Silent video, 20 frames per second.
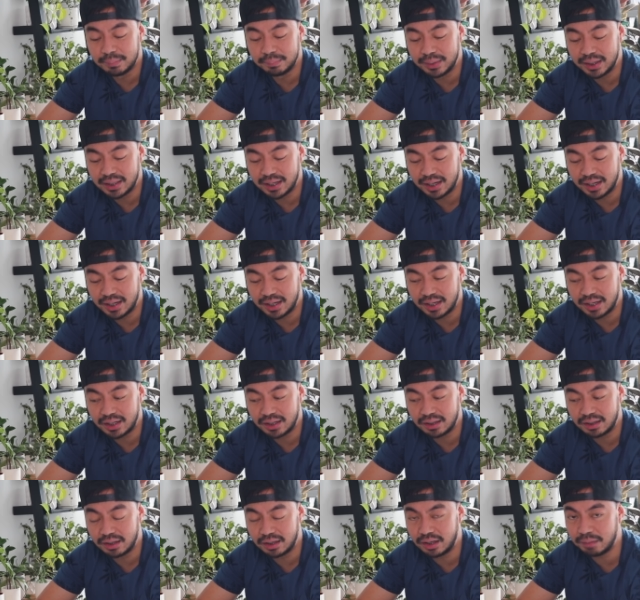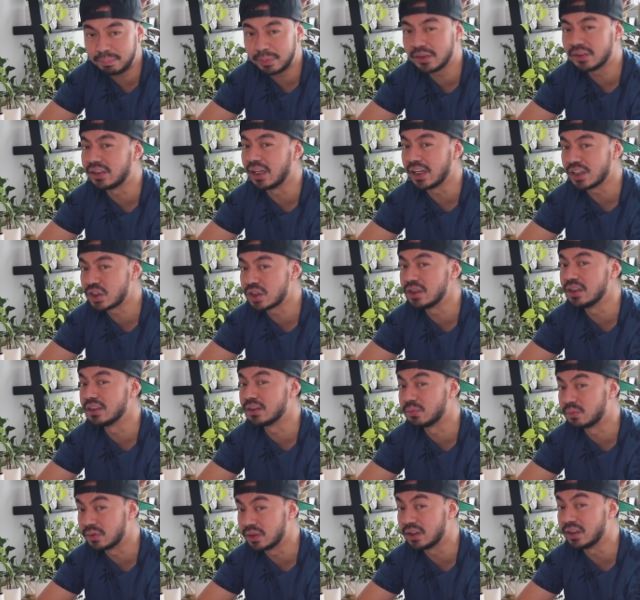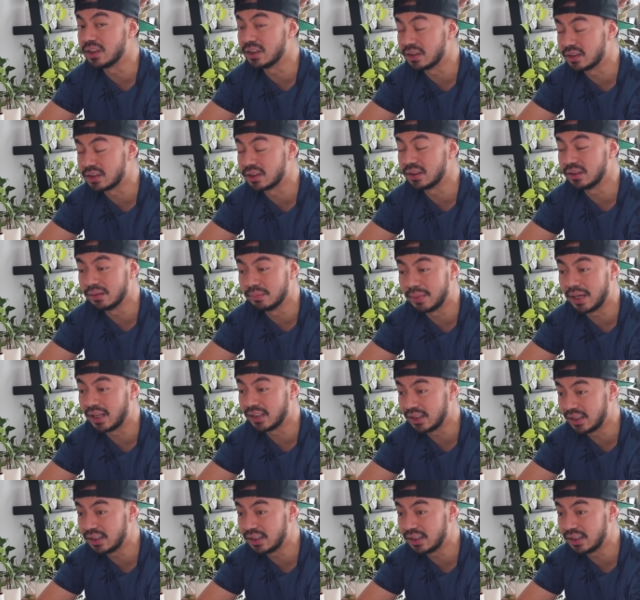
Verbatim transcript: But uh, her production is really good too, man.